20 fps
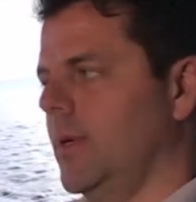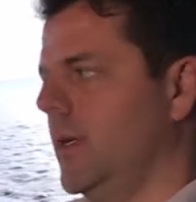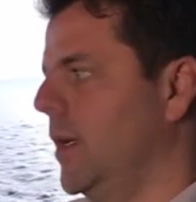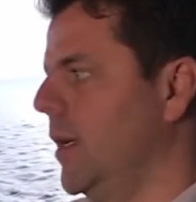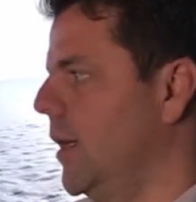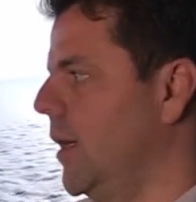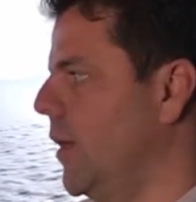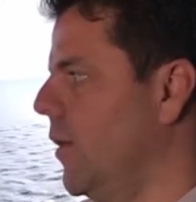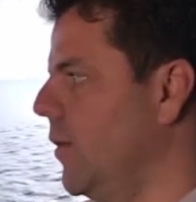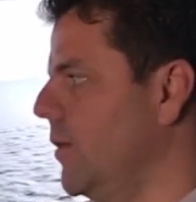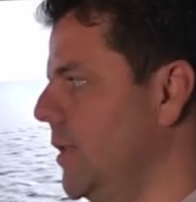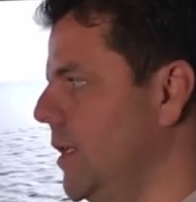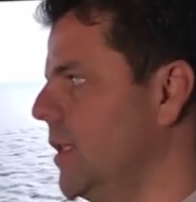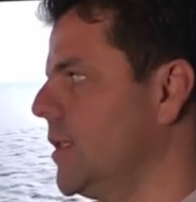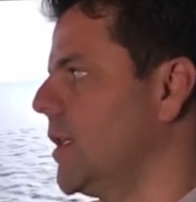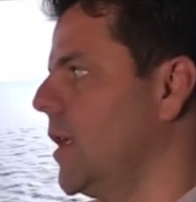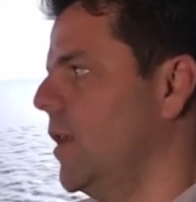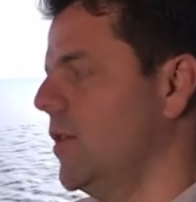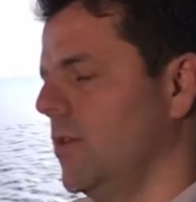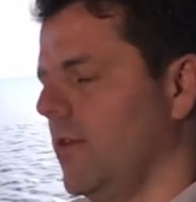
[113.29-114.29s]
On
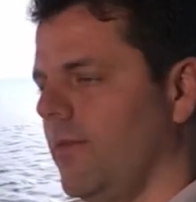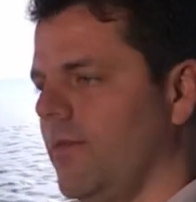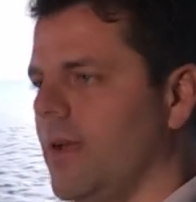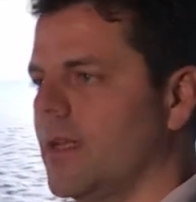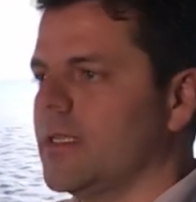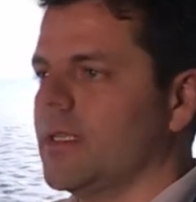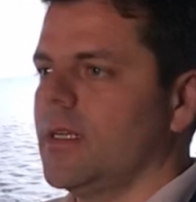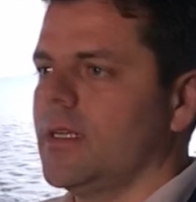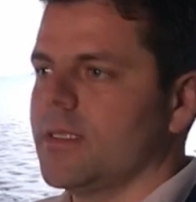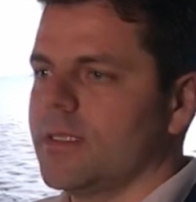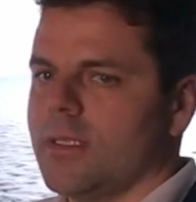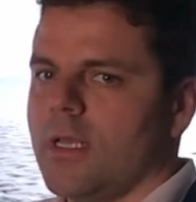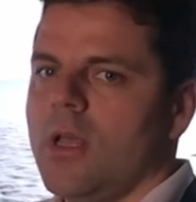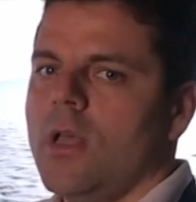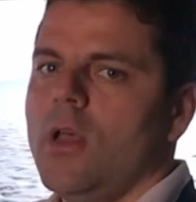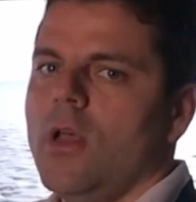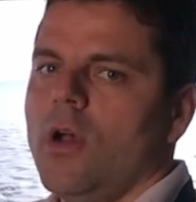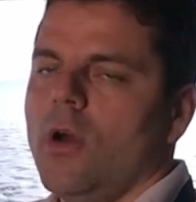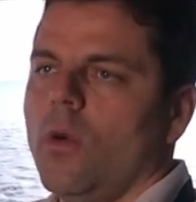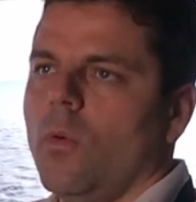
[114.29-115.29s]
this kind of vessels,
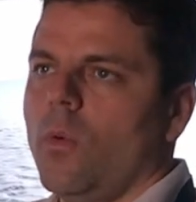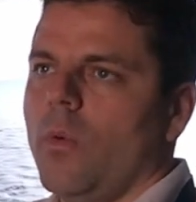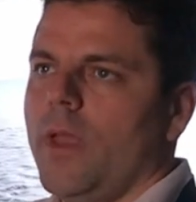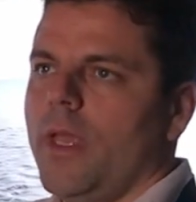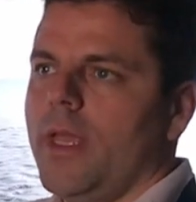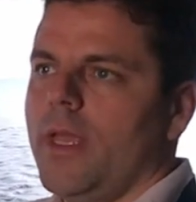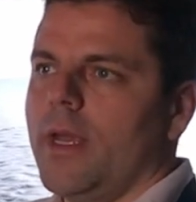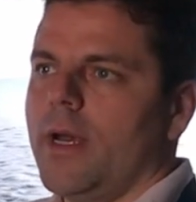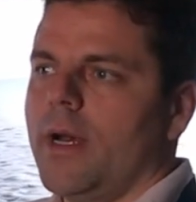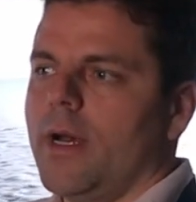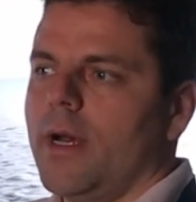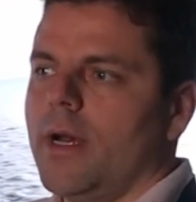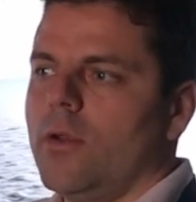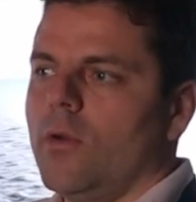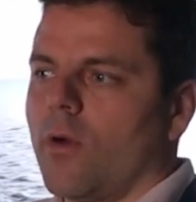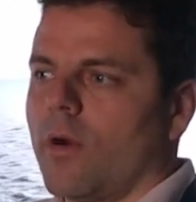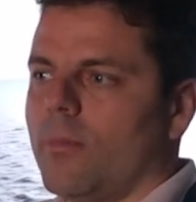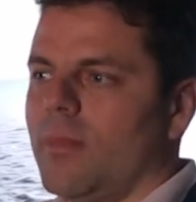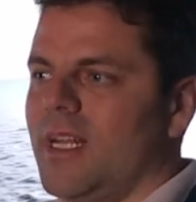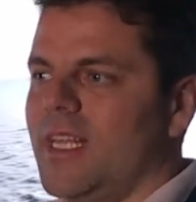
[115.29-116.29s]
we
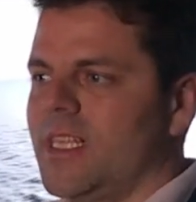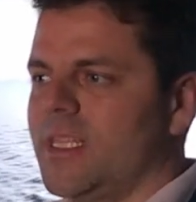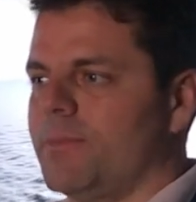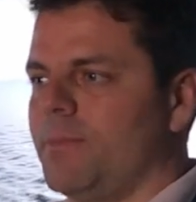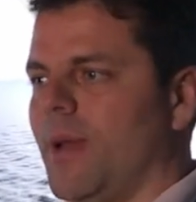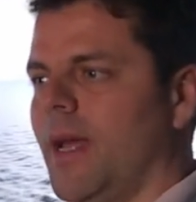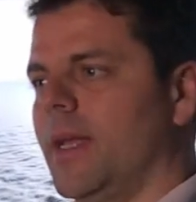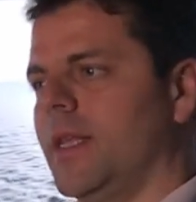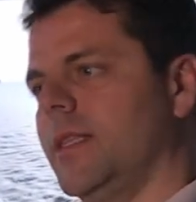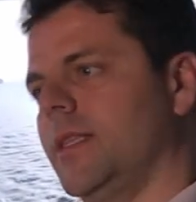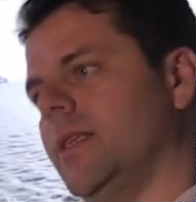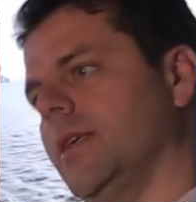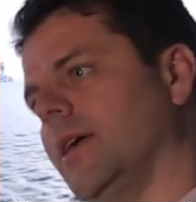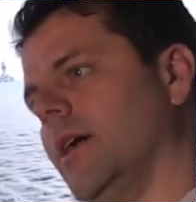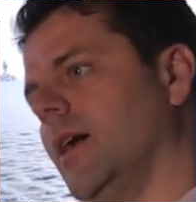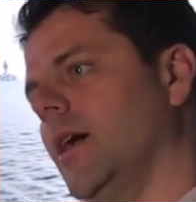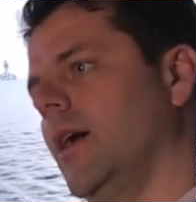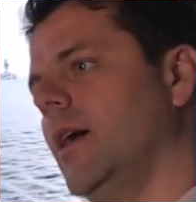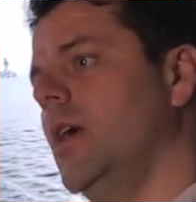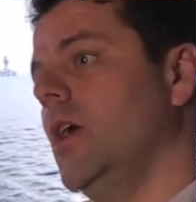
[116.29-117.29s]
normally spend
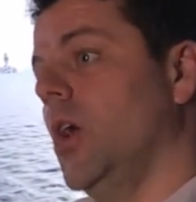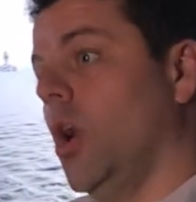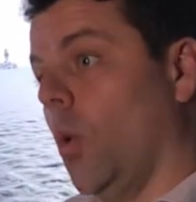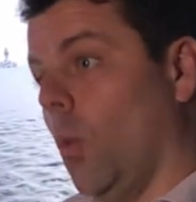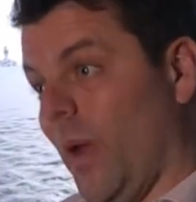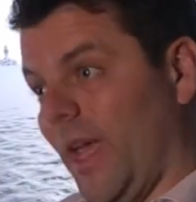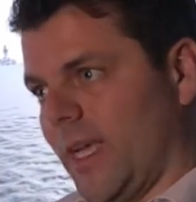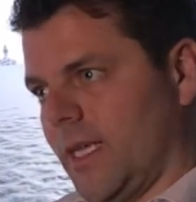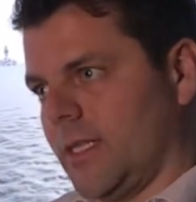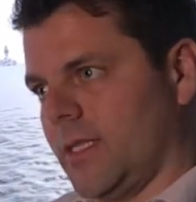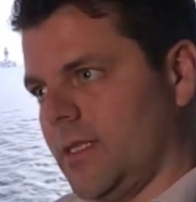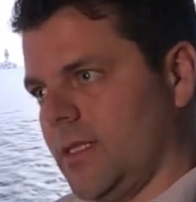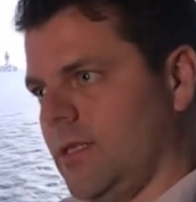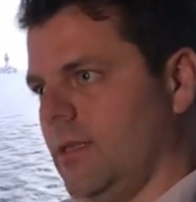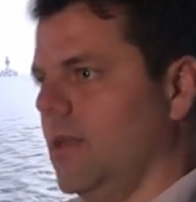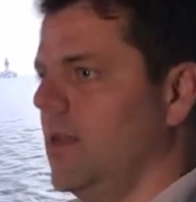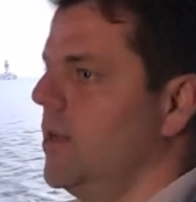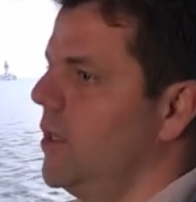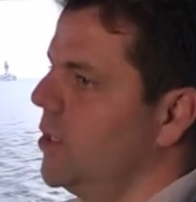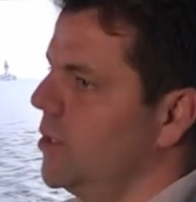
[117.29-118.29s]

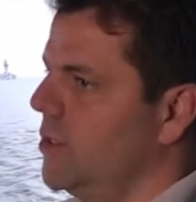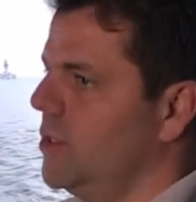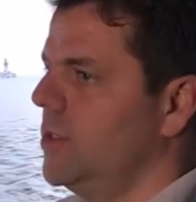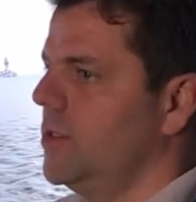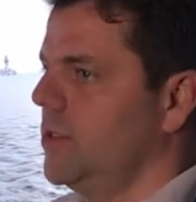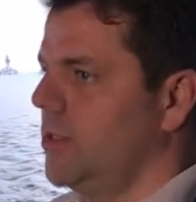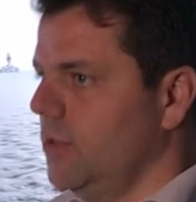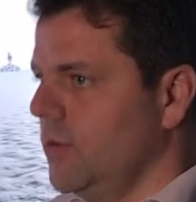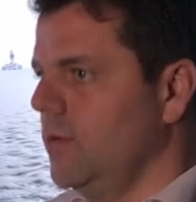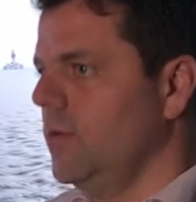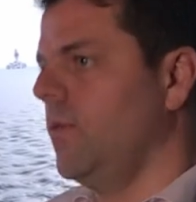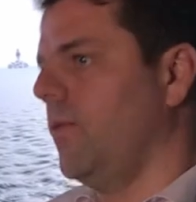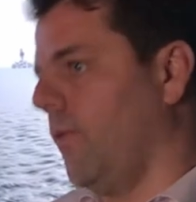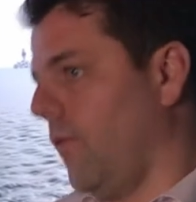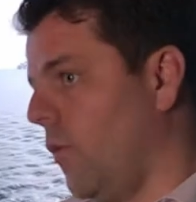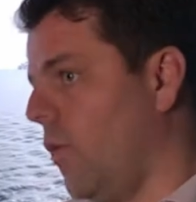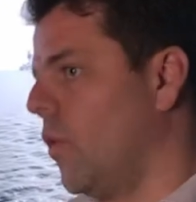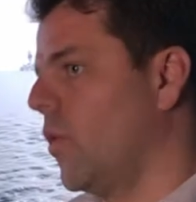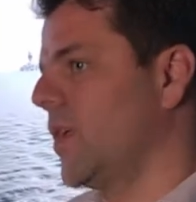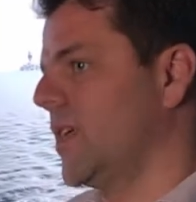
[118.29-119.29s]
weeks, 2,
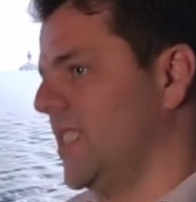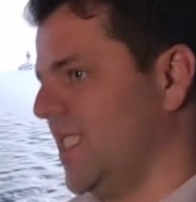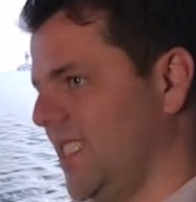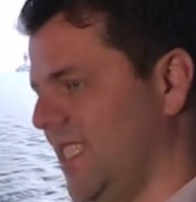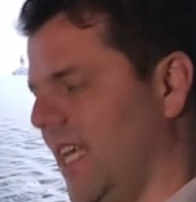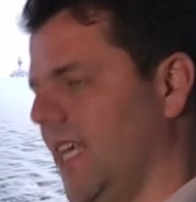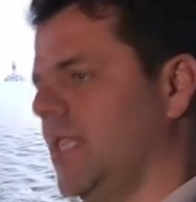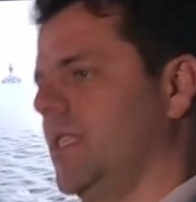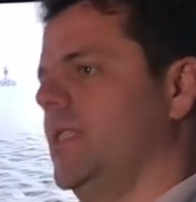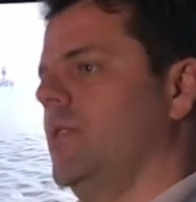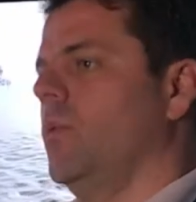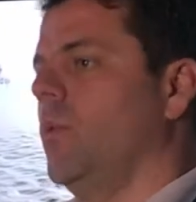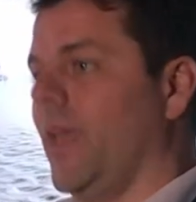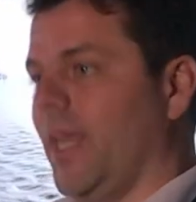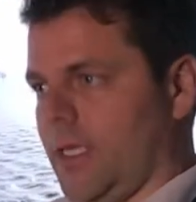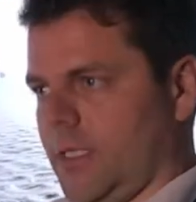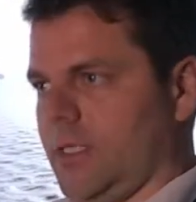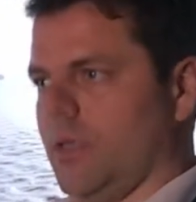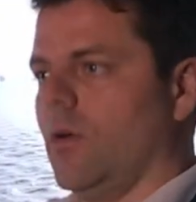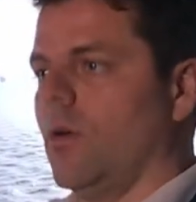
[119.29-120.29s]
4, 6
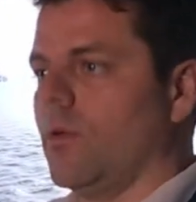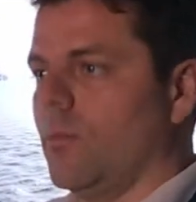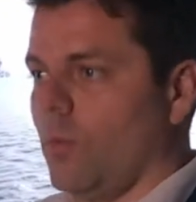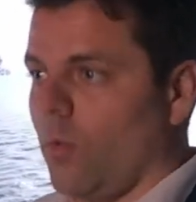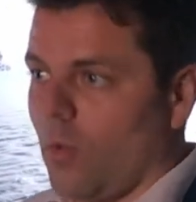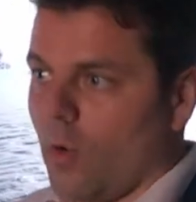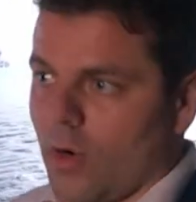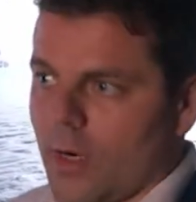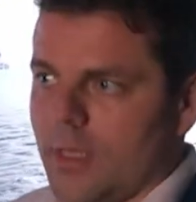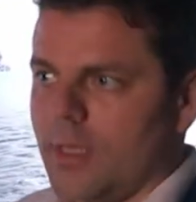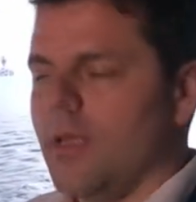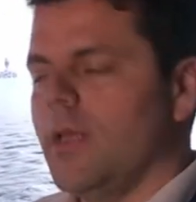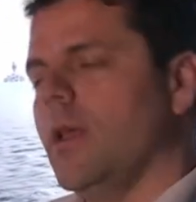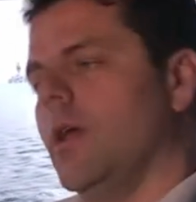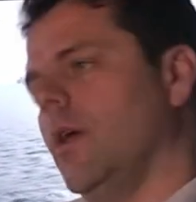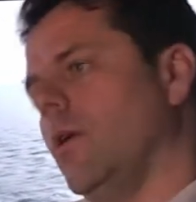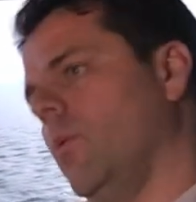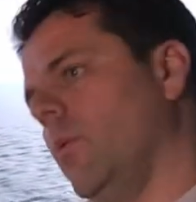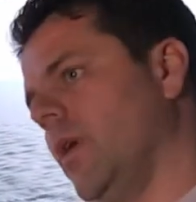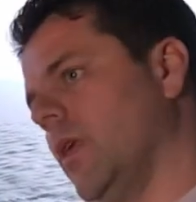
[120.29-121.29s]
weeks on board
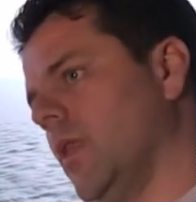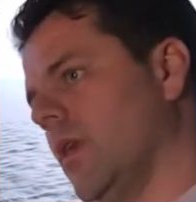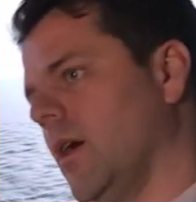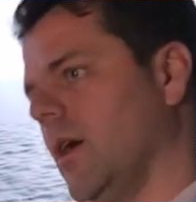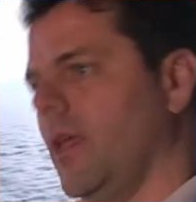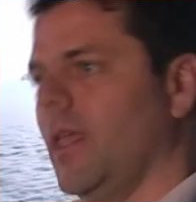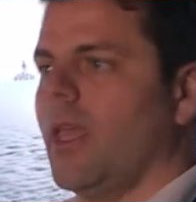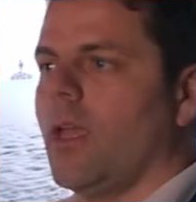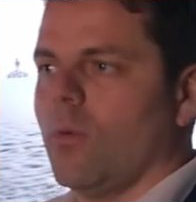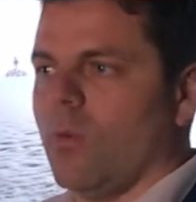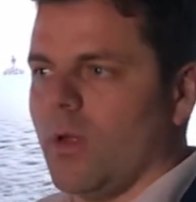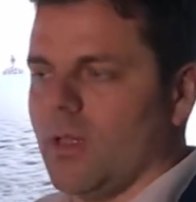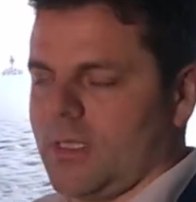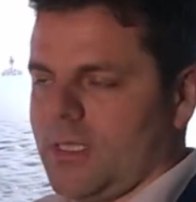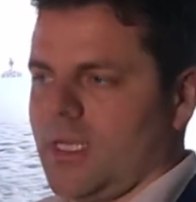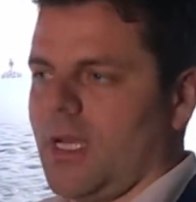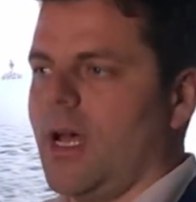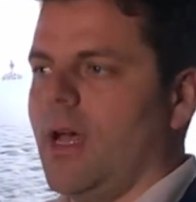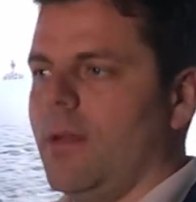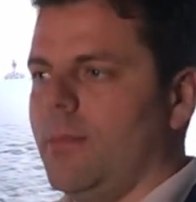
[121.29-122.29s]
with equal
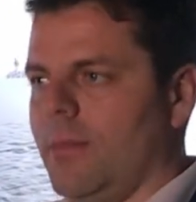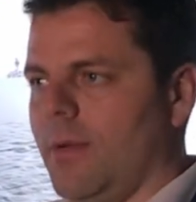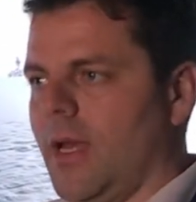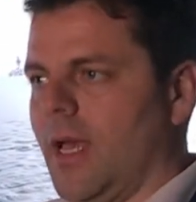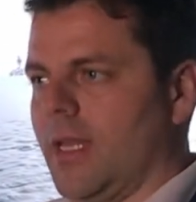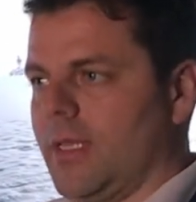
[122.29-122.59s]
time